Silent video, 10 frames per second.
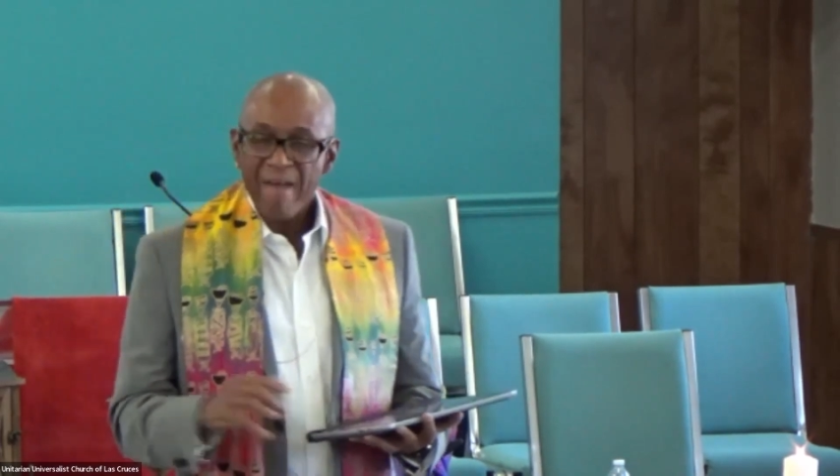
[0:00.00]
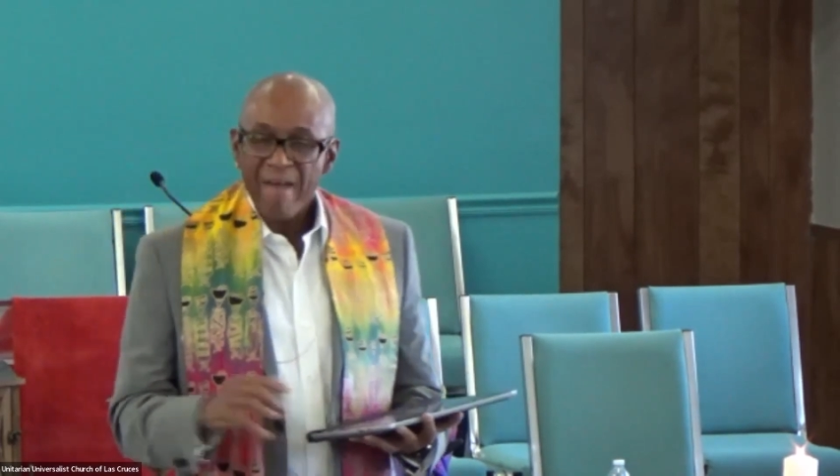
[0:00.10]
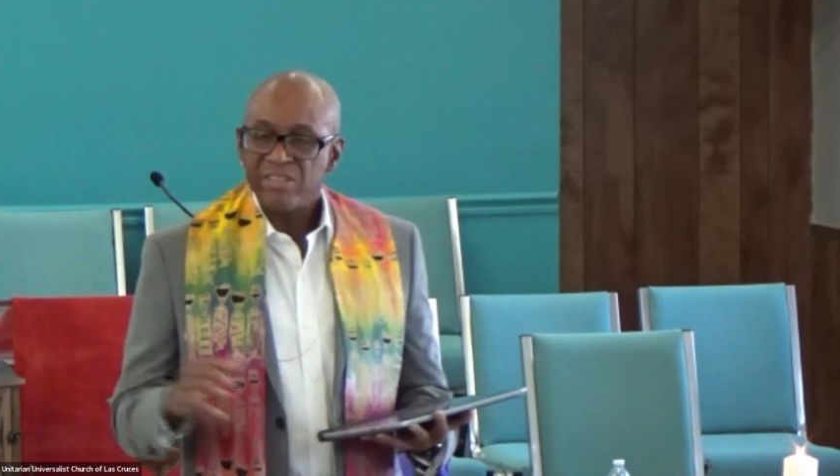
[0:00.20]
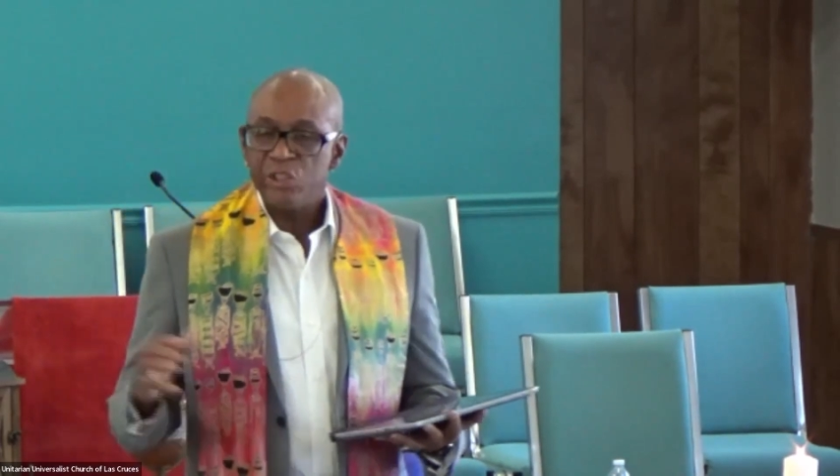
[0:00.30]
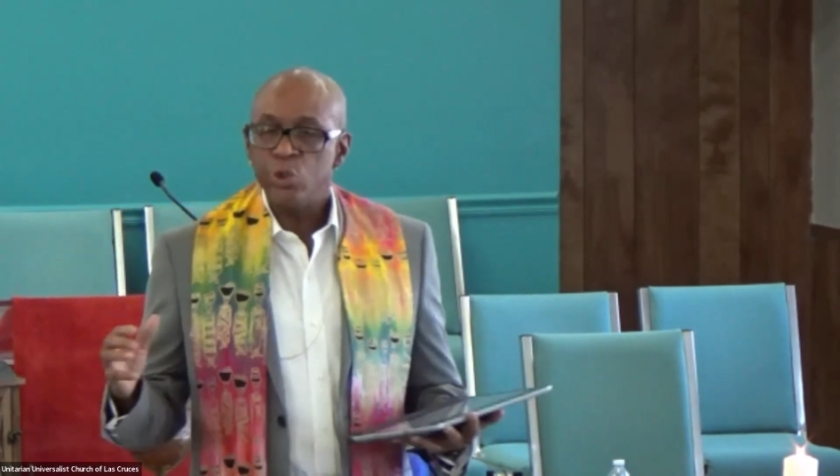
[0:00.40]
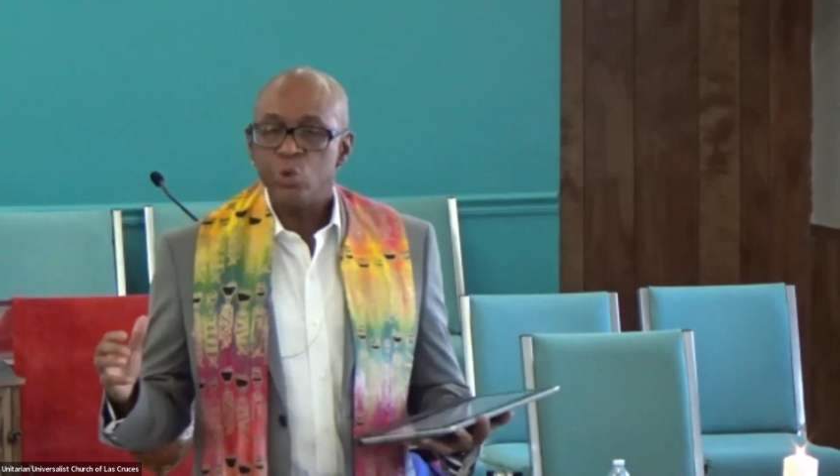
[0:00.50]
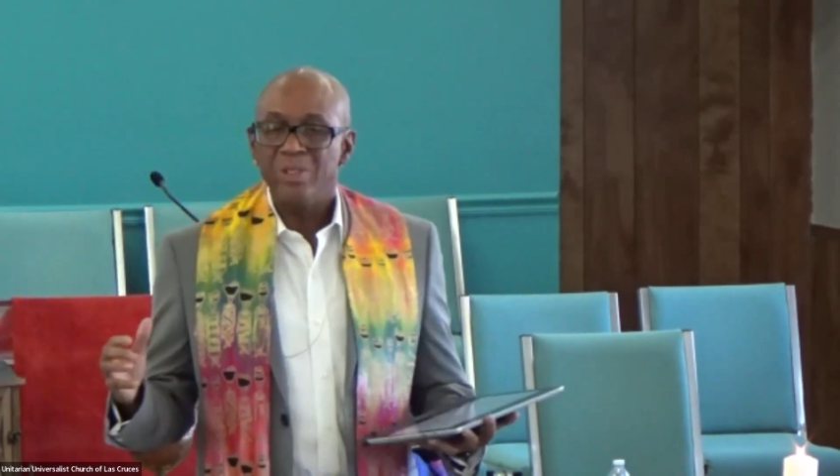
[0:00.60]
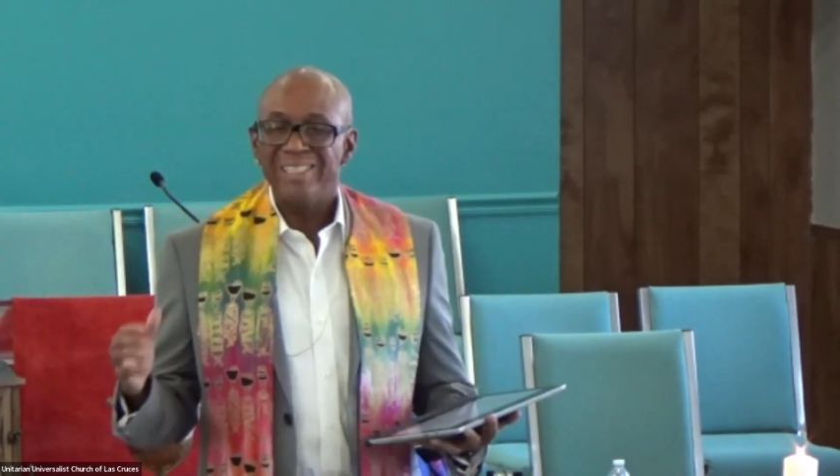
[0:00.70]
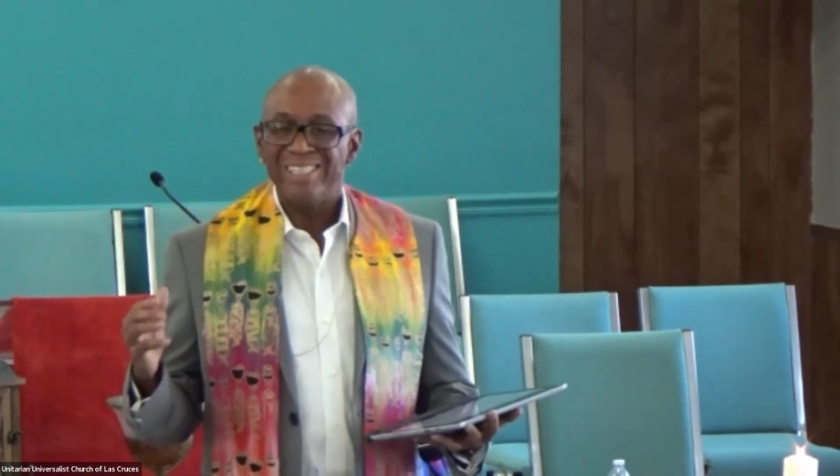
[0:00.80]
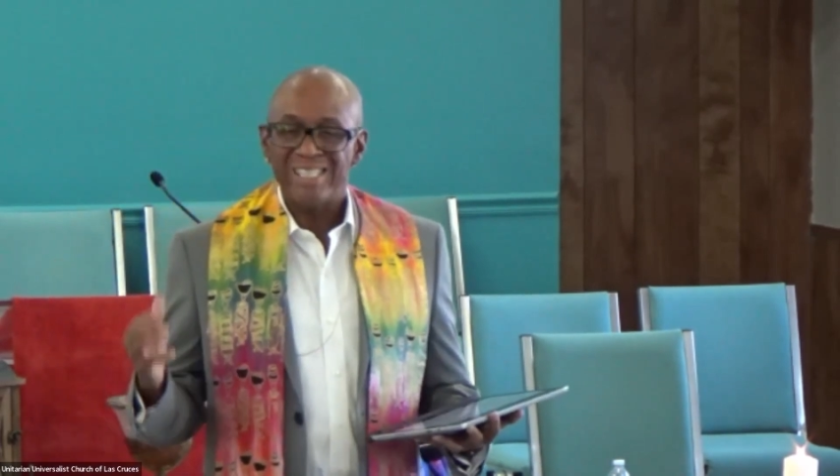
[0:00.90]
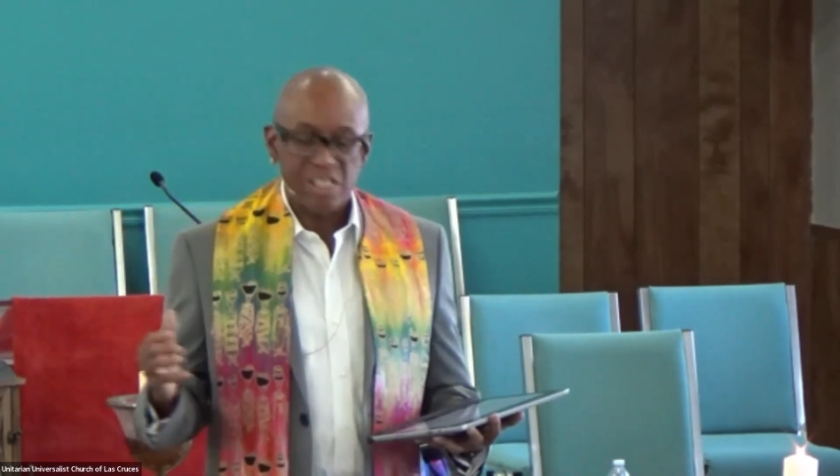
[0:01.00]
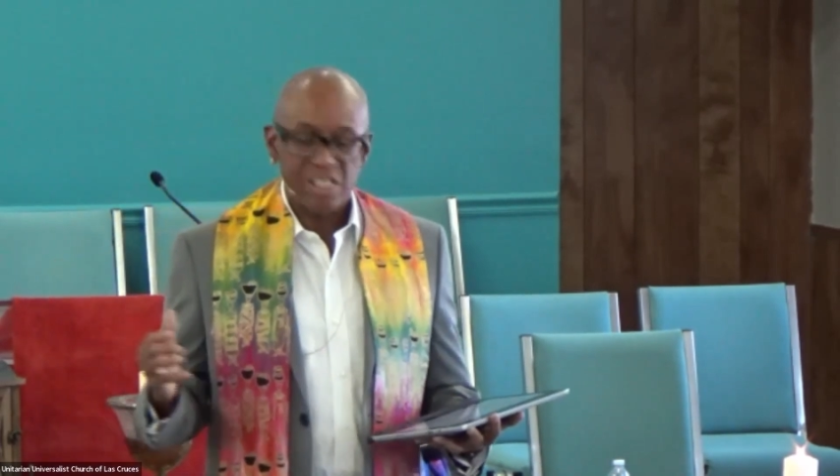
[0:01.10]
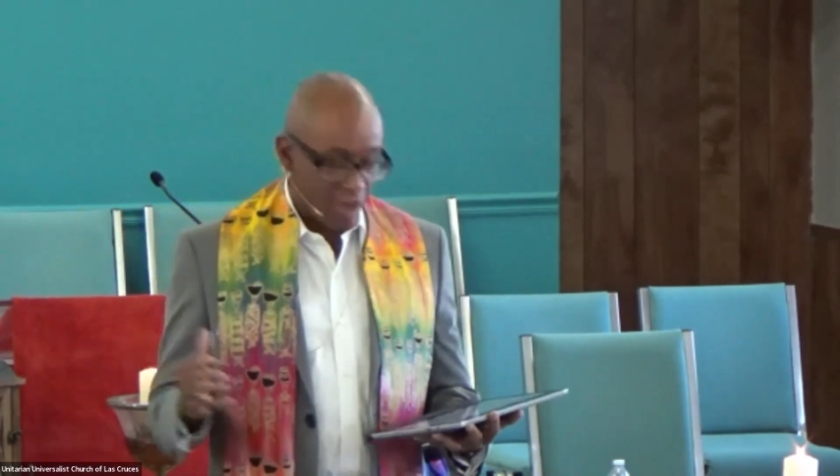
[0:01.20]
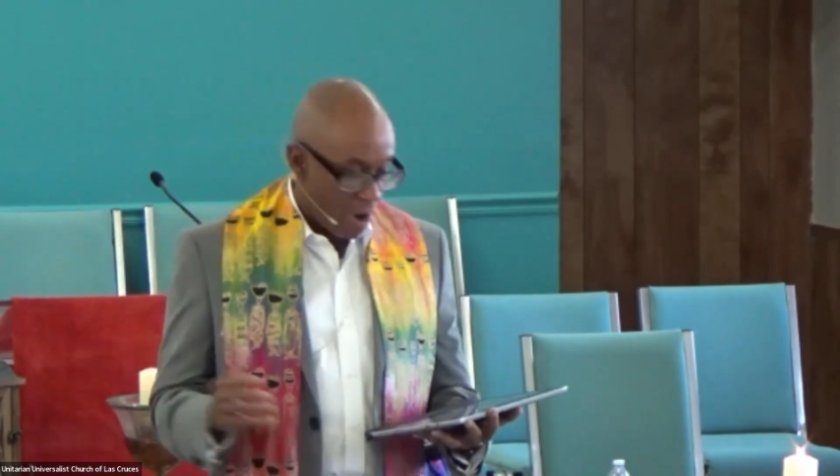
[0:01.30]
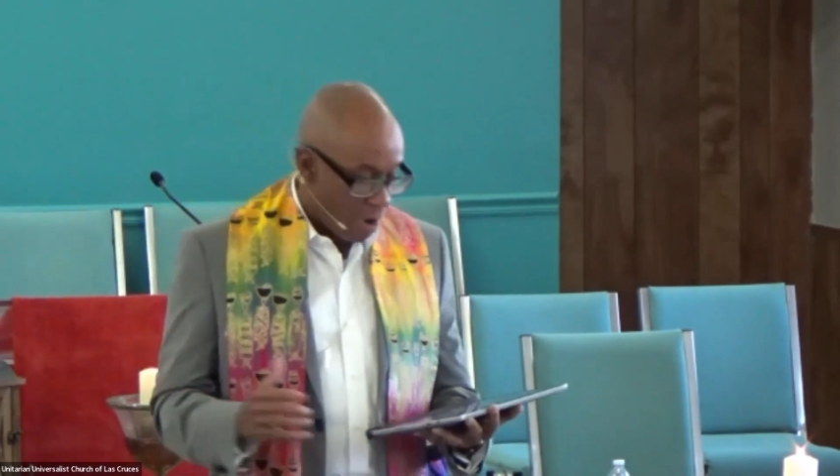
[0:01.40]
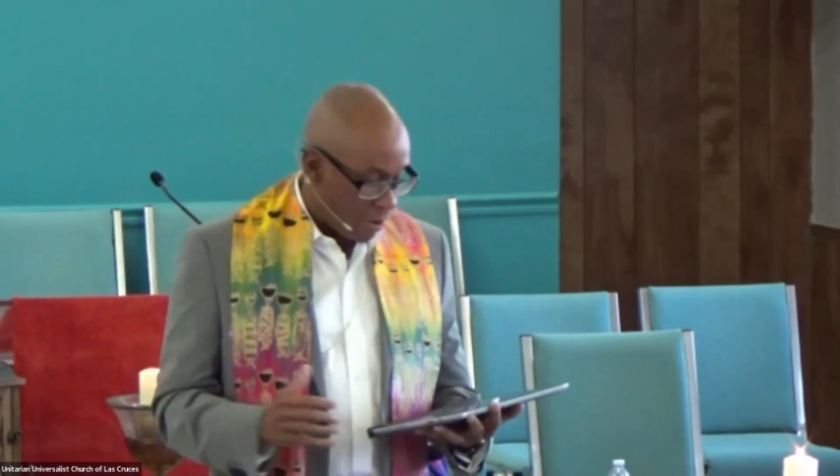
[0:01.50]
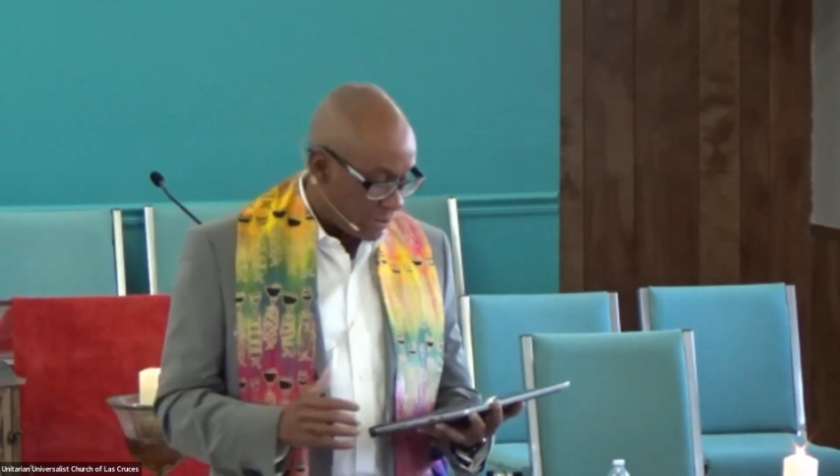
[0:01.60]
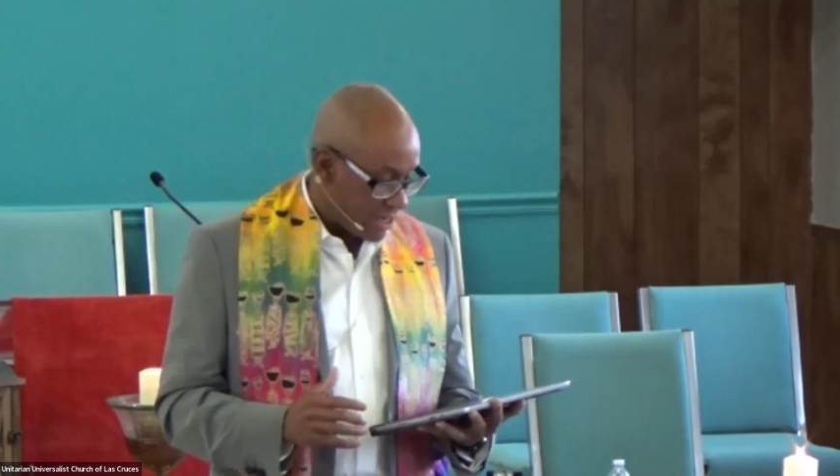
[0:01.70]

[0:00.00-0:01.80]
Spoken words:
to discard